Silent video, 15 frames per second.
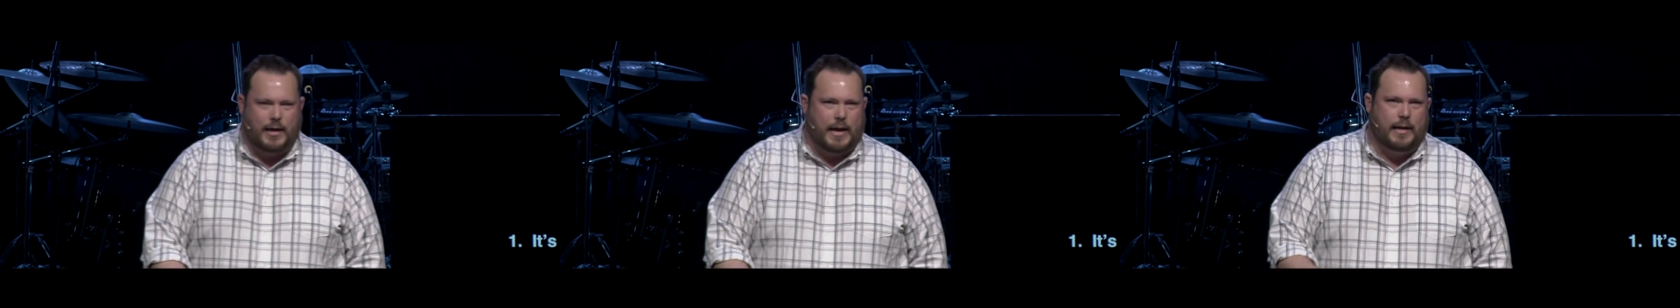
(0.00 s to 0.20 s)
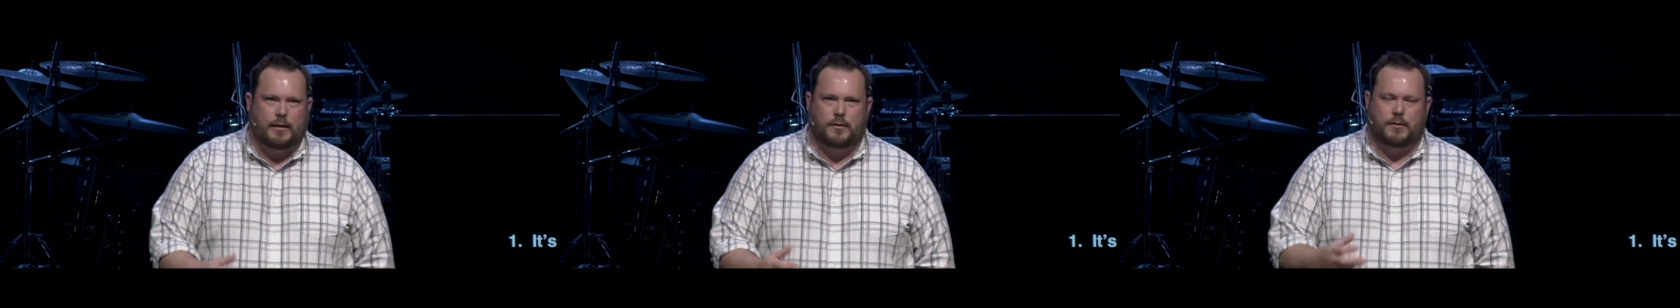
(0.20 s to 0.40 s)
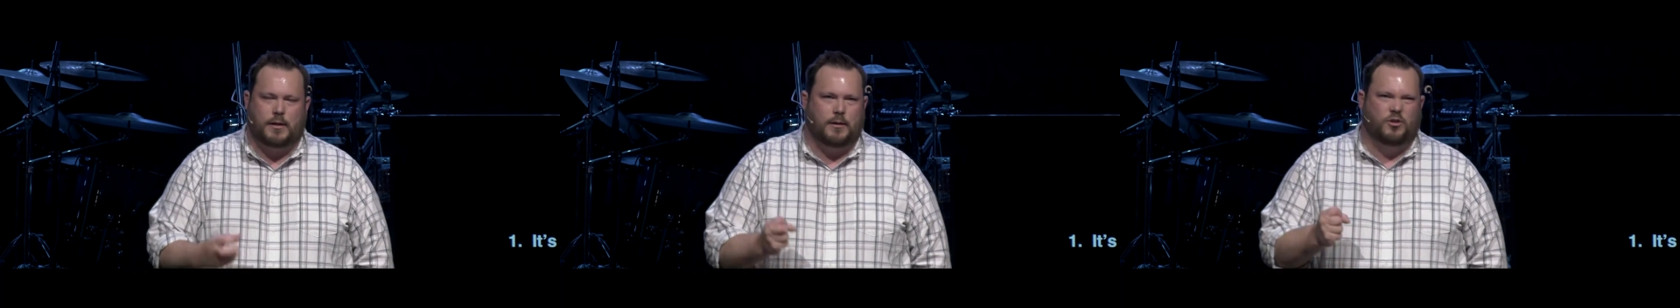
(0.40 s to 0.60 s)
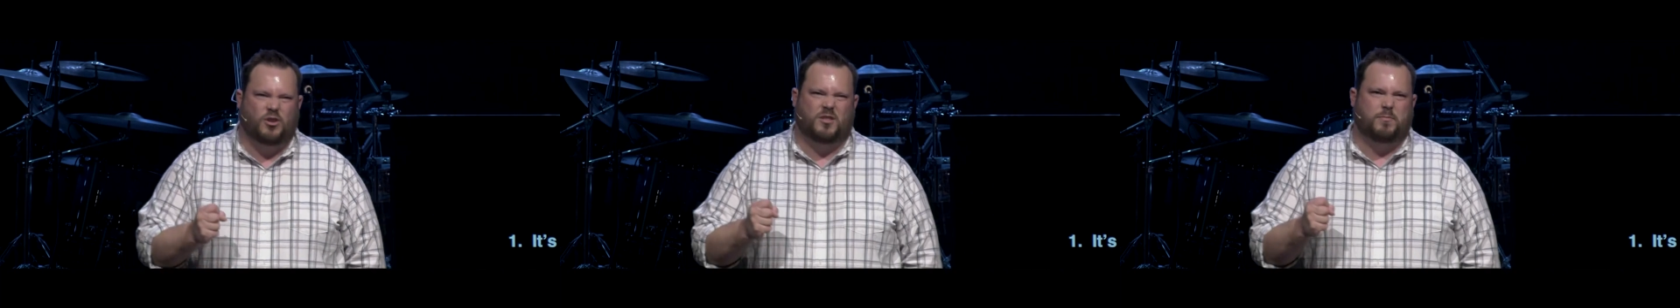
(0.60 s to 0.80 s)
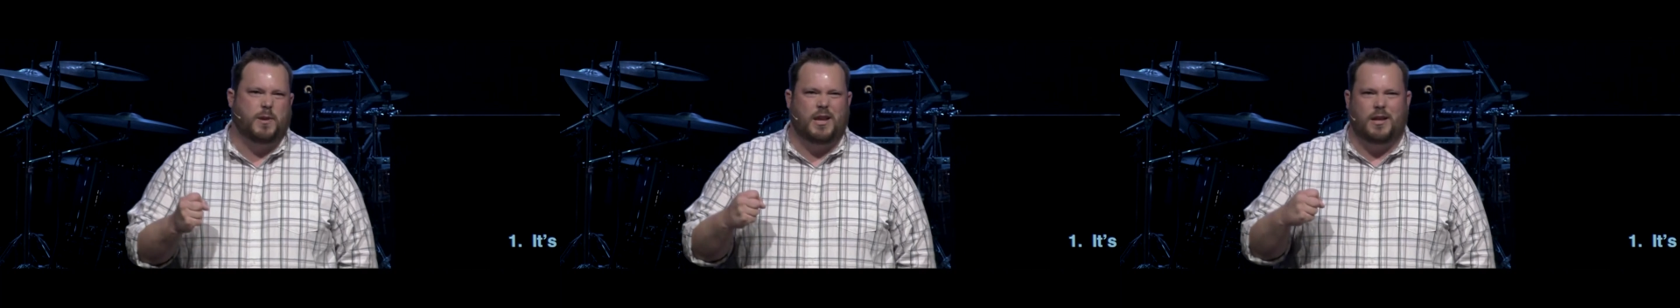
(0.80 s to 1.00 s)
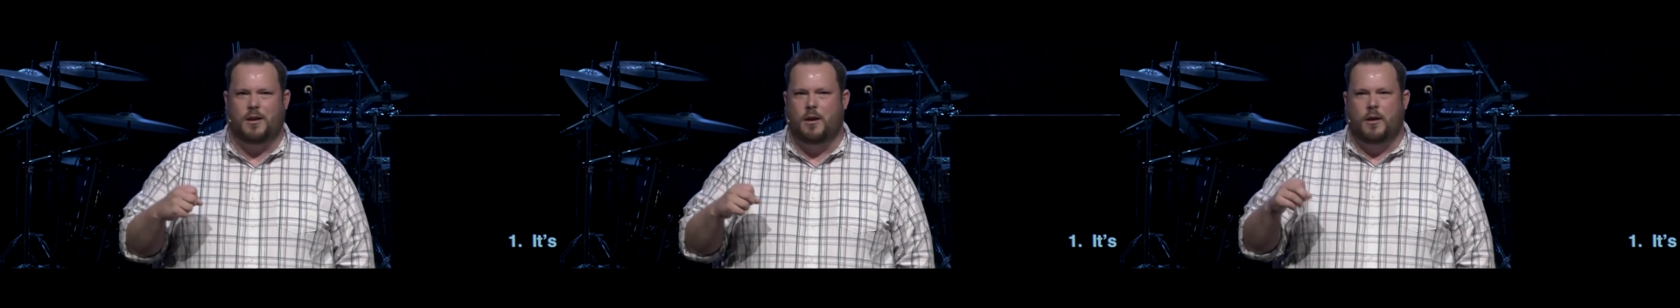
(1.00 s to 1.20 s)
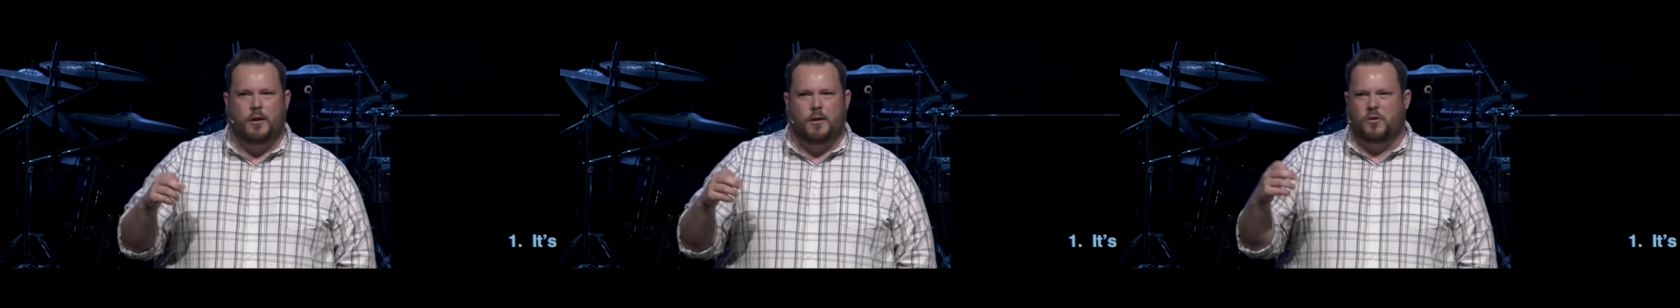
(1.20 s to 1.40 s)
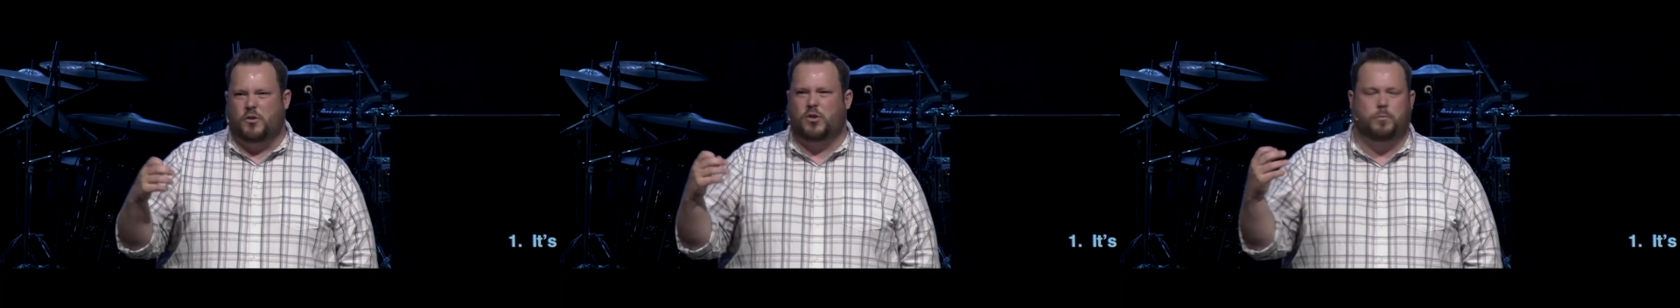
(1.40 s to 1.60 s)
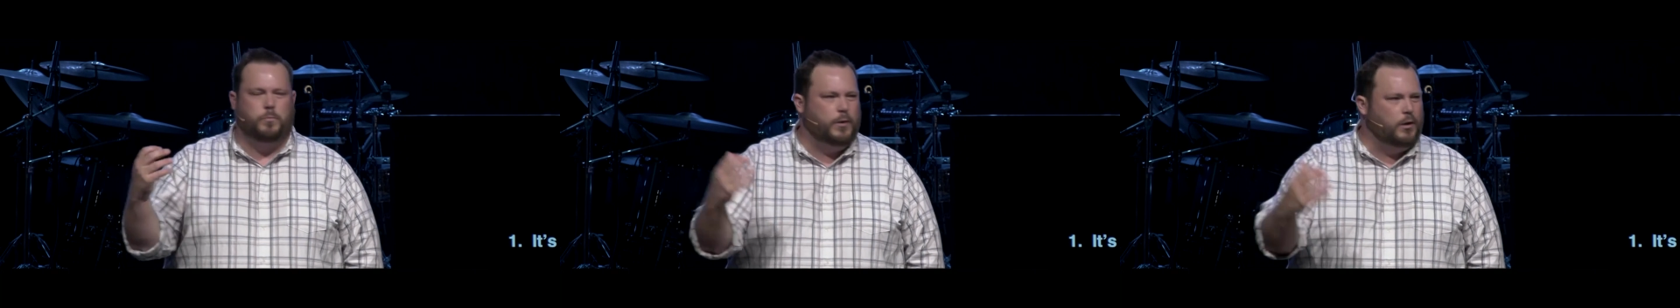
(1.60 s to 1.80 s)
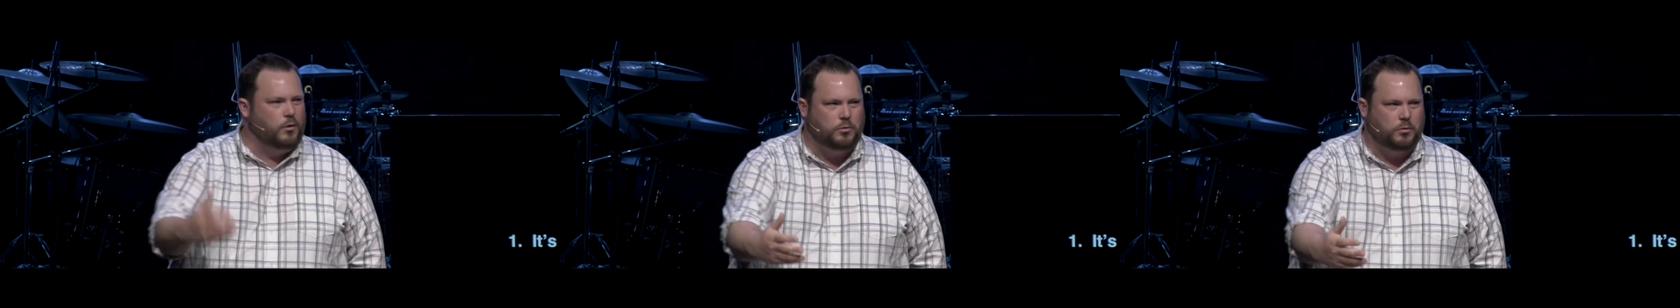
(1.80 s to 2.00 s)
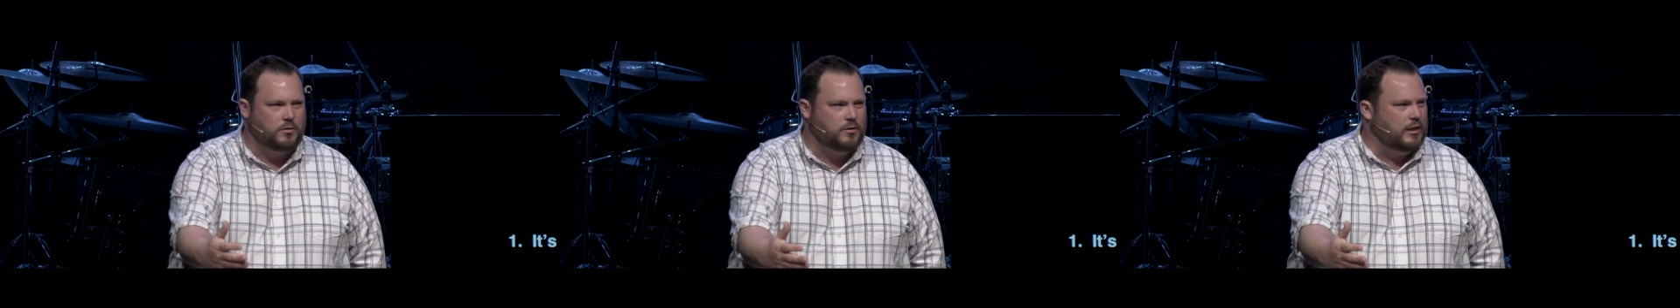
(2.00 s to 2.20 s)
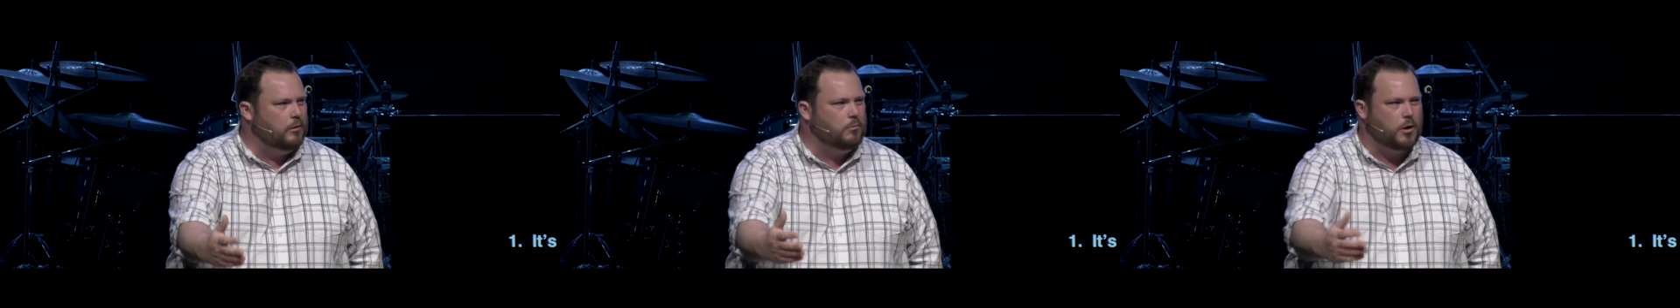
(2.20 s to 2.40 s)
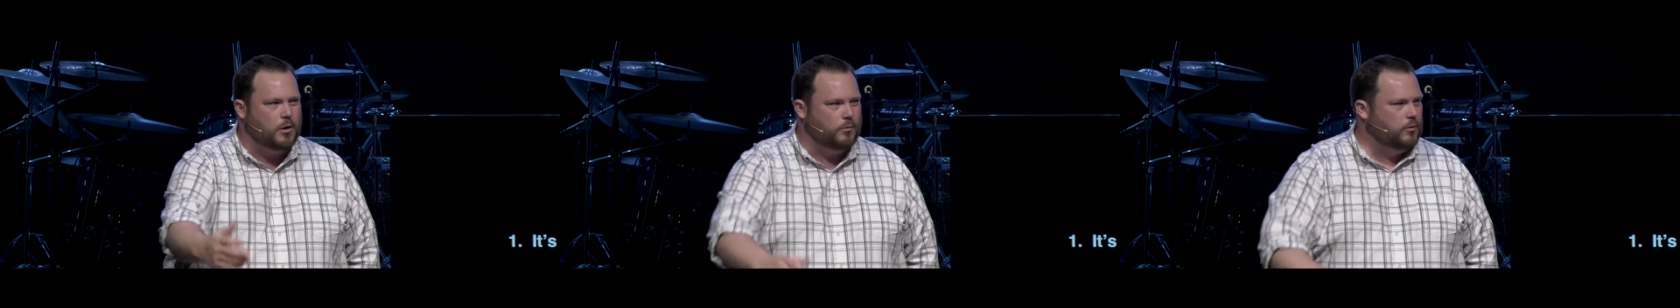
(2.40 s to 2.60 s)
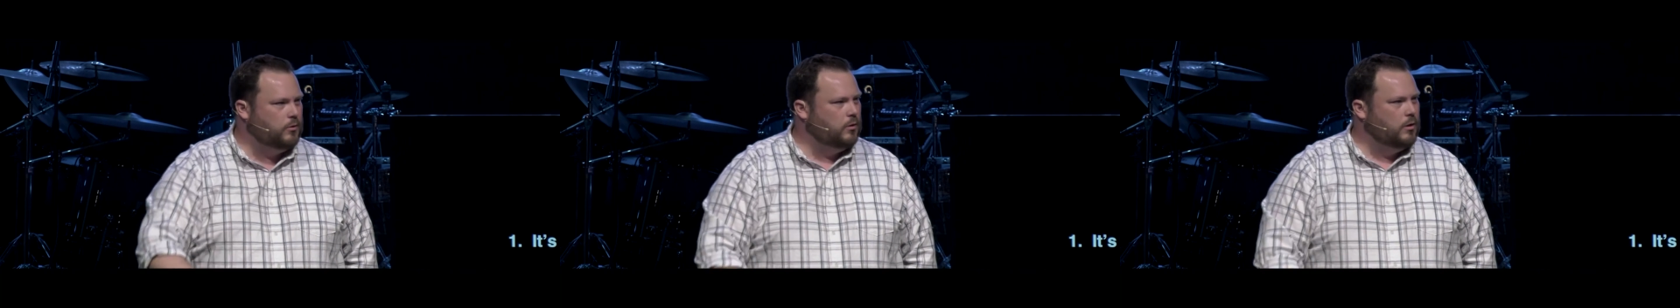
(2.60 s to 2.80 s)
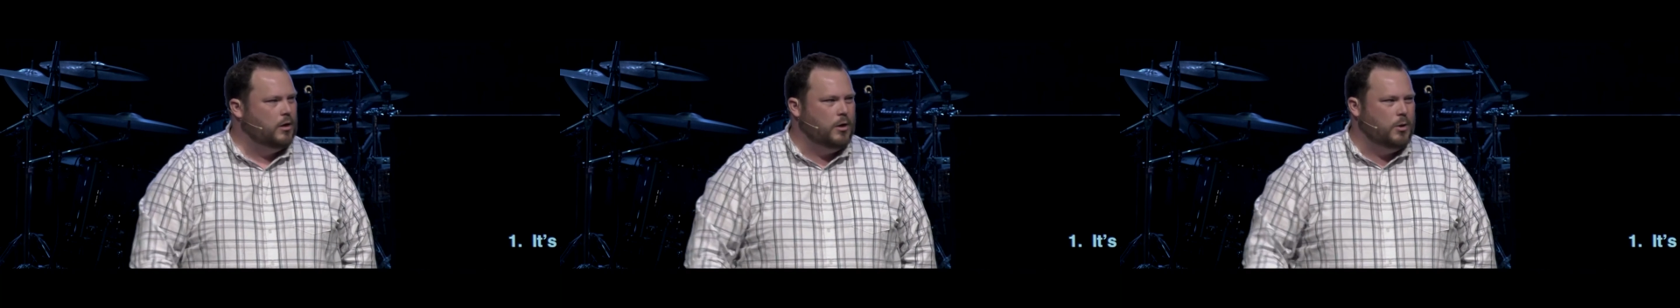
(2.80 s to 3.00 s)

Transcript: that as like just meaning your spiritual zeros.